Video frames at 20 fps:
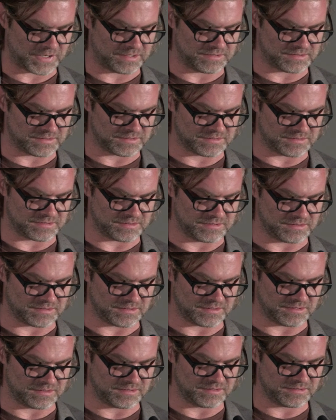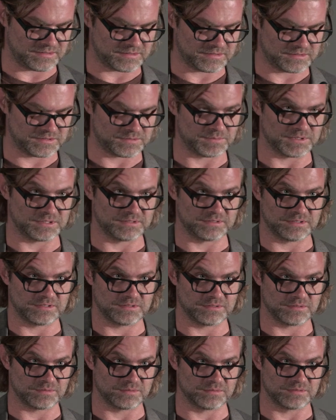ACES CC has been
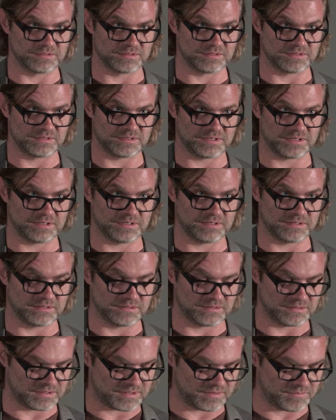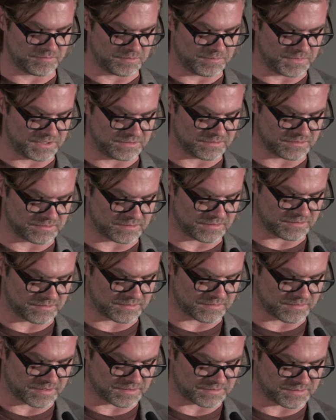included in every major color
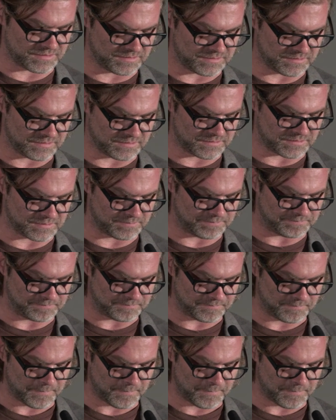correction system.